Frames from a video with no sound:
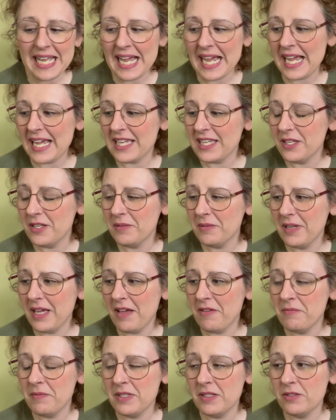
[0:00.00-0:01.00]
I
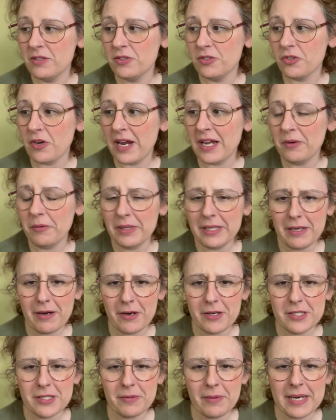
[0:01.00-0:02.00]
have been trying really
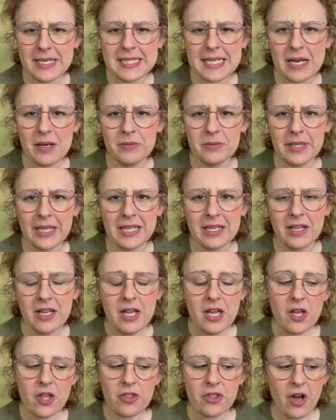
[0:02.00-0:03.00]
hard to write down like
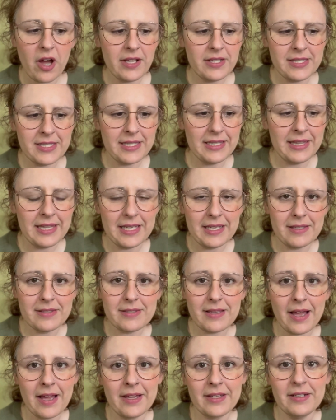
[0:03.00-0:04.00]
thoughts and things
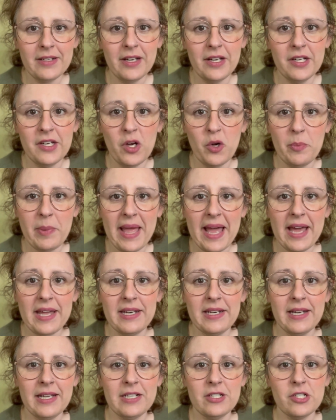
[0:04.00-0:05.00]
on a notepad,
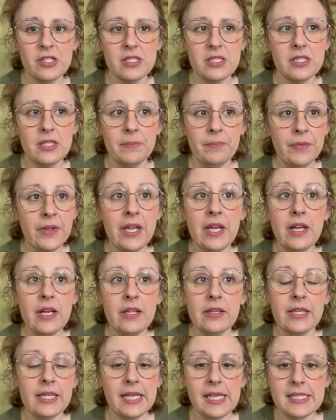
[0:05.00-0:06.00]
and I just,
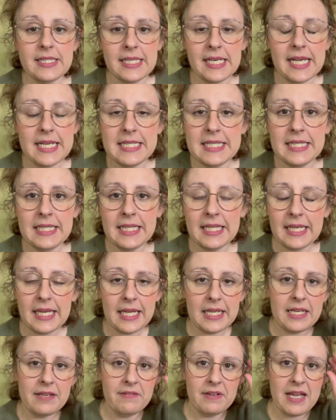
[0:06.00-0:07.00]
like I said, I didn't think
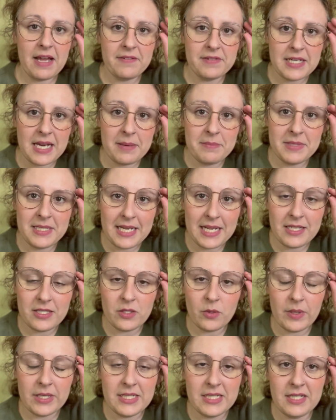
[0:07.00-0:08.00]
I'd even have time today,
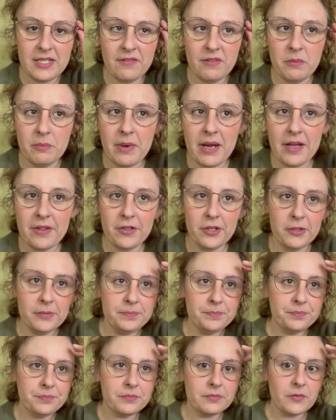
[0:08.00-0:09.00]
so I didn't even bother
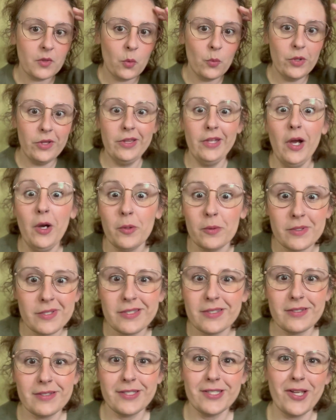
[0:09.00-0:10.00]
with
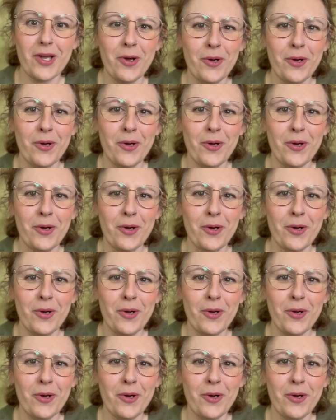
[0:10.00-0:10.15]
notes.